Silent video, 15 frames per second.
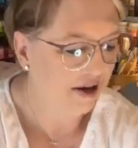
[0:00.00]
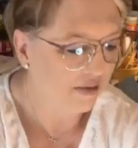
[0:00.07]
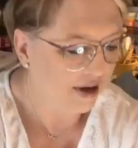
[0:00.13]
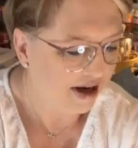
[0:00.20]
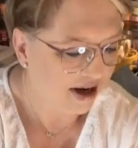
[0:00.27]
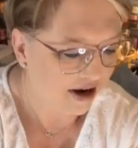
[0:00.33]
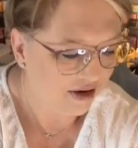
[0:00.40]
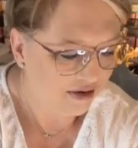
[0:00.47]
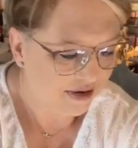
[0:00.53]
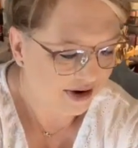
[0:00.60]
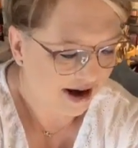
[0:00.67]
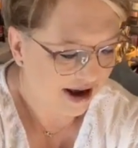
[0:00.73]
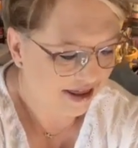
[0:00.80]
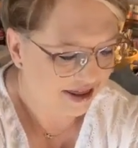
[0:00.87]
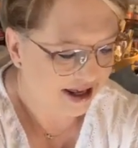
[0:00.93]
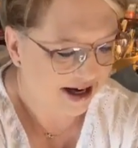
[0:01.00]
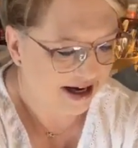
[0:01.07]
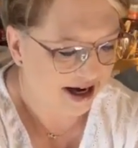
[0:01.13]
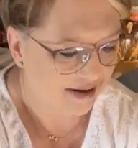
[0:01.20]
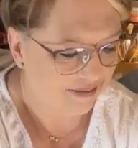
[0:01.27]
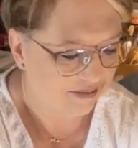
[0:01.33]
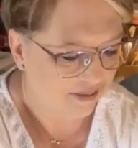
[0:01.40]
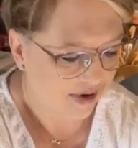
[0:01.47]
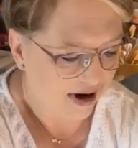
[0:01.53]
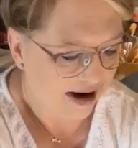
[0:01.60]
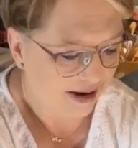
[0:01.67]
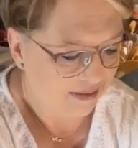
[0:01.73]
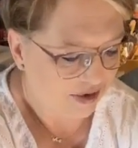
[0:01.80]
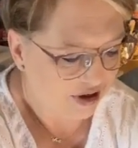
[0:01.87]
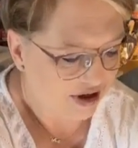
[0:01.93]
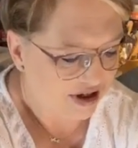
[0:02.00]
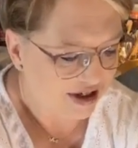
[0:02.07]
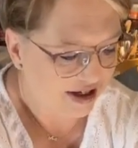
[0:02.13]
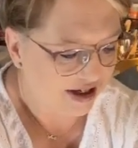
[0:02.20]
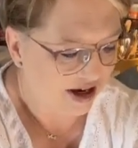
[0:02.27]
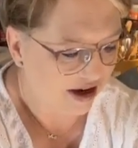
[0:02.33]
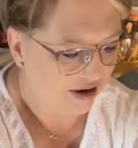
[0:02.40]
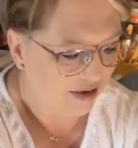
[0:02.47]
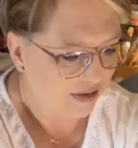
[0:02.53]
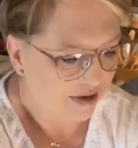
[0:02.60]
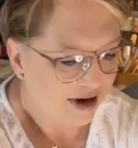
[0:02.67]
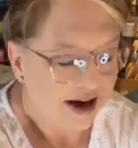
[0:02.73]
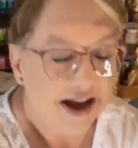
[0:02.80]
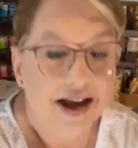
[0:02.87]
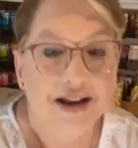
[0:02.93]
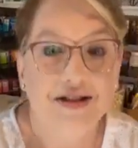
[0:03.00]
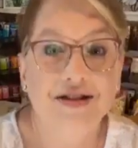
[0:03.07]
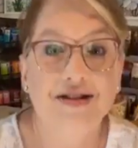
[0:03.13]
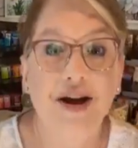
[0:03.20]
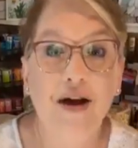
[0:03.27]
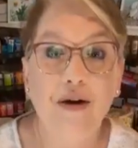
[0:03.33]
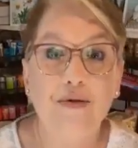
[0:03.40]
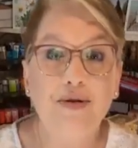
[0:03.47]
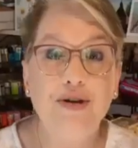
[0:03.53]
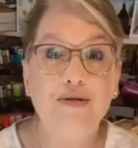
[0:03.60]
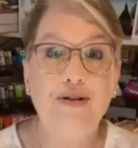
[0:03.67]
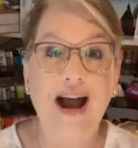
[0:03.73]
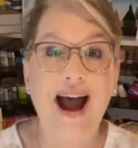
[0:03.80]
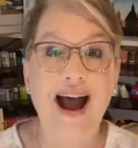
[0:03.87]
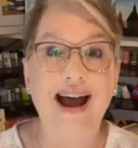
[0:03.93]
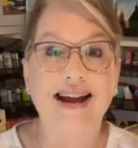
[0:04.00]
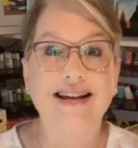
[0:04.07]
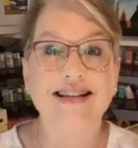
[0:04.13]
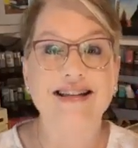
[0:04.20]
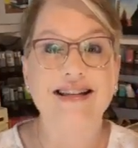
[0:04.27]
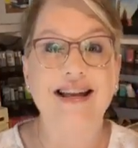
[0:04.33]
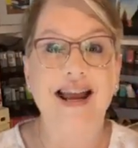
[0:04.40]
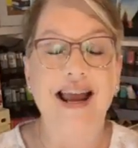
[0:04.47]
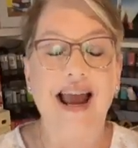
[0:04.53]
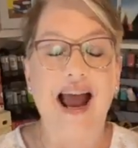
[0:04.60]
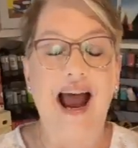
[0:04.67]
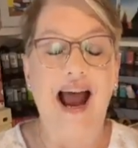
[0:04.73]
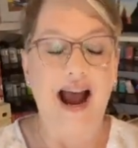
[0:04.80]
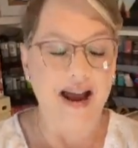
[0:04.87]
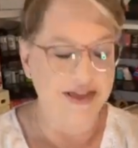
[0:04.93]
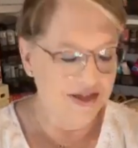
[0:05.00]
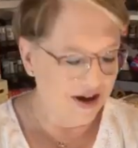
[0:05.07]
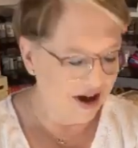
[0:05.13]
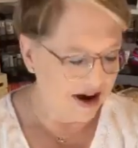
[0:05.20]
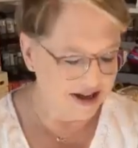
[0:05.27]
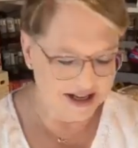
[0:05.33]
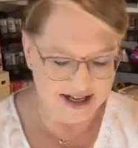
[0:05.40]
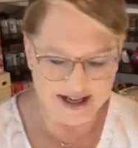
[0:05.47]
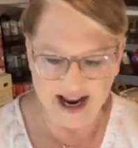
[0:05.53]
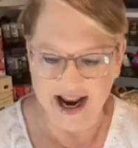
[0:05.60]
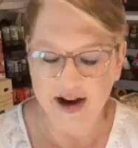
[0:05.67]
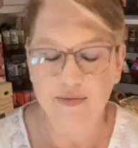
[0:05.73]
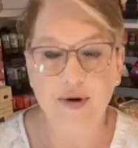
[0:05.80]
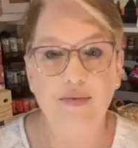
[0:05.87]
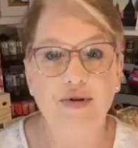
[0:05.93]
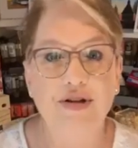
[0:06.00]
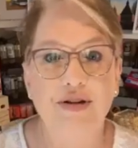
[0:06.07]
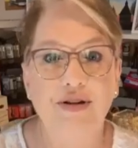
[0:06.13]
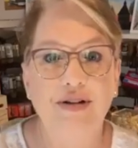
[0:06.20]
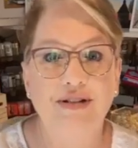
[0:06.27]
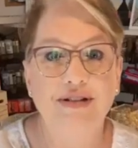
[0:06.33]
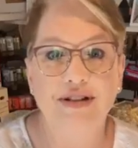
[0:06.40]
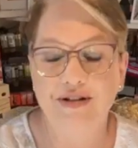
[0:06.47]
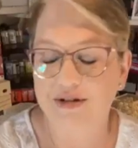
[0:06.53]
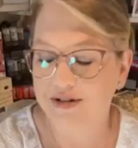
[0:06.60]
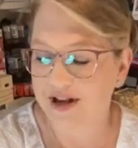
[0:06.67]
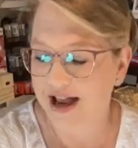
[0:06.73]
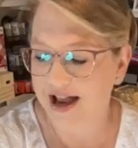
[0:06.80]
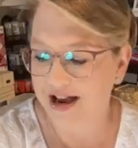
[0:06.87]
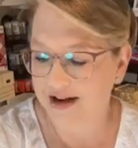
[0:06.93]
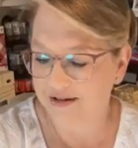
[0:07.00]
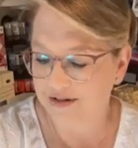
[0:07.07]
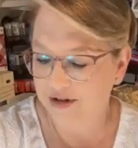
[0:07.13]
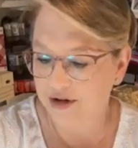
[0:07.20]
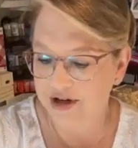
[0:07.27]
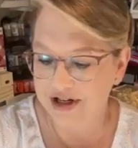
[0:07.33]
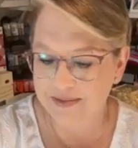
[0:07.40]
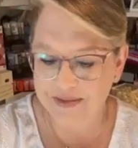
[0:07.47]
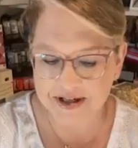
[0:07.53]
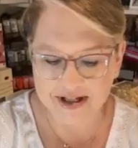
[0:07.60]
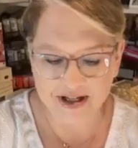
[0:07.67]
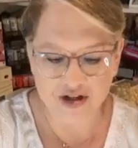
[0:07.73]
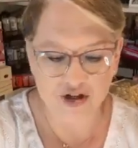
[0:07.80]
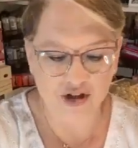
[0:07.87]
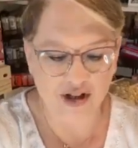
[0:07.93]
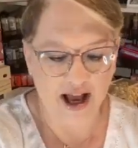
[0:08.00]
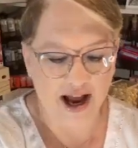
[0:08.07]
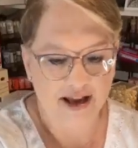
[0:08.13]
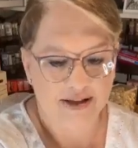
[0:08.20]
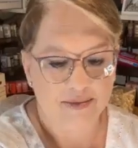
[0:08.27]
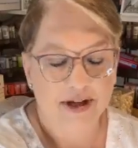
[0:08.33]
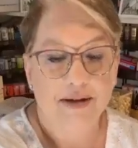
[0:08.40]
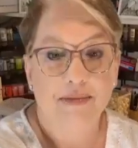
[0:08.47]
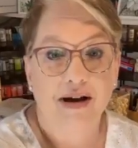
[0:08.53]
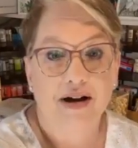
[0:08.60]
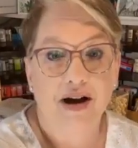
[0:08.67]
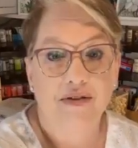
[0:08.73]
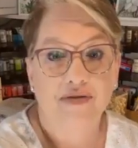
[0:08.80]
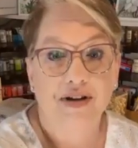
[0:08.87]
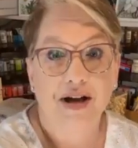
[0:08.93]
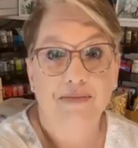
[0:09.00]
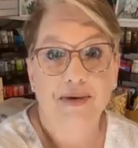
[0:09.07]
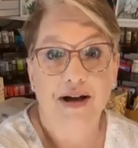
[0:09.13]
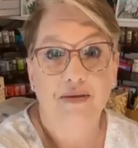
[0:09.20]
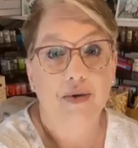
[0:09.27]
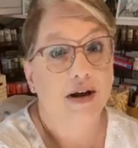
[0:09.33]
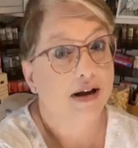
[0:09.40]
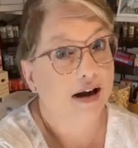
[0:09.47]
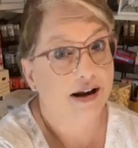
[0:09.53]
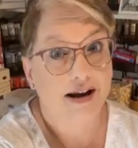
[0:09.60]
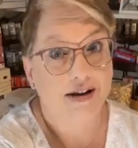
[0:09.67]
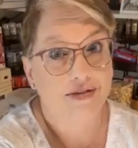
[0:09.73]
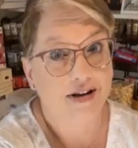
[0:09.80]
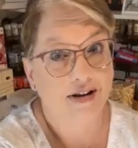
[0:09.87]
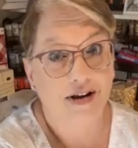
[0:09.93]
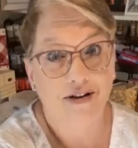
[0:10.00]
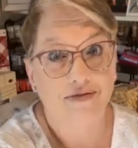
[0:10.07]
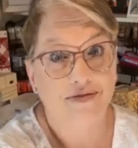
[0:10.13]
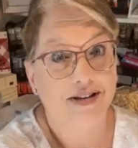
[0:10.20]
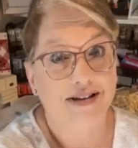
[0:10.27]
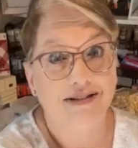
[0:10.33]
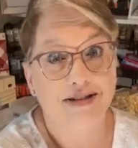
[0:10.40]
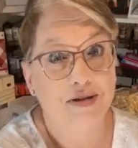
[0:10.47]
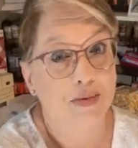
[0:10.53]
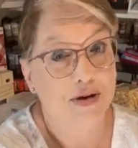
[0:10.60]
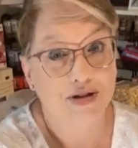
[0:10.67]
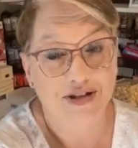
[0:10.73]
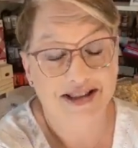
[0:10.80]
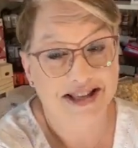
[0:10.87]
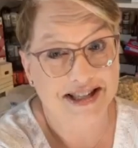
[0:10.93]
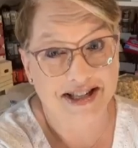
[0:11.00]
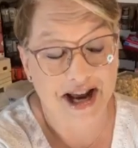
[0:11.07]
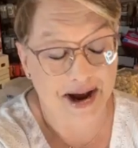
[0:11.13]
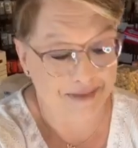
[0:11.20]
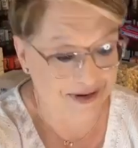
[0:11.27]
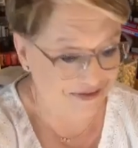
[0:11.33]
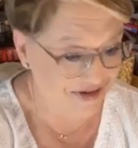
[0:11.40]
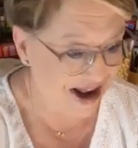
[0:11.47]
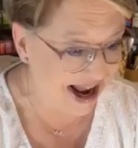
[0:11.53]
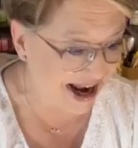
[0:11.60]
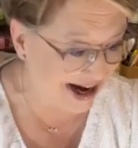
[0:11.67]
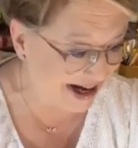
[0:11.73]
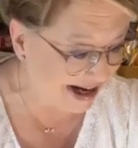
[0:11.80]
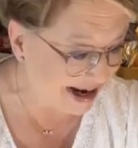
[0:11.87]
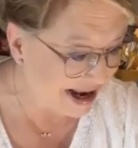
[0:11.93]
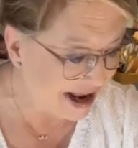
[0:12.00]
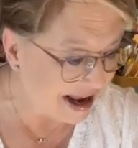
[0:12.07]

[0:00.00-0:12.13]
There we go. I think I'm good to go. So, you guys, I thought today we would do a little Christmas in July. Let me get my coffee cup out of the way. Gotta have the coffee, especially this time of day.